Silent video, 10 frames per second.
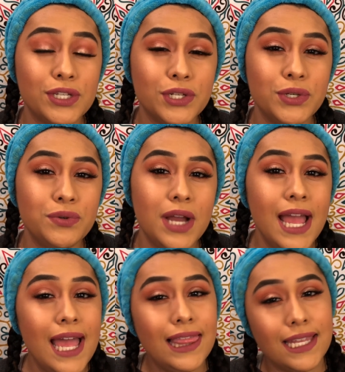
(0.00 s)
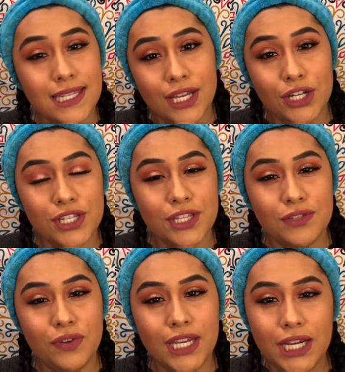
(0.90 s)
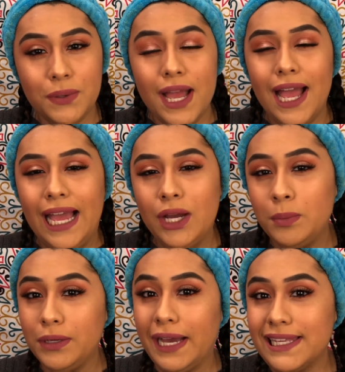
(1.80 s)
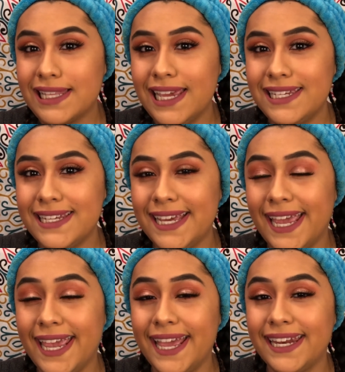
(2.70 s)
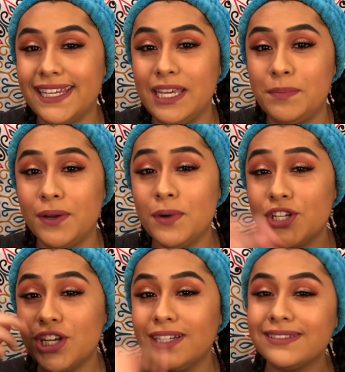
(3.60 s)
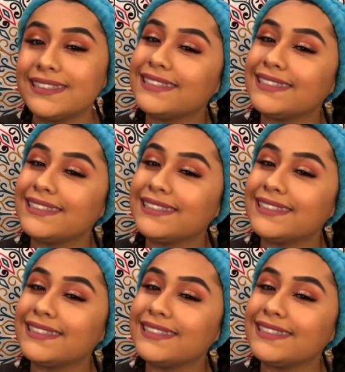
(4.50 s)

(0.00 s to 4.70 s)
ado, let's get on to this video. I hope you guys liked it and keep on watching.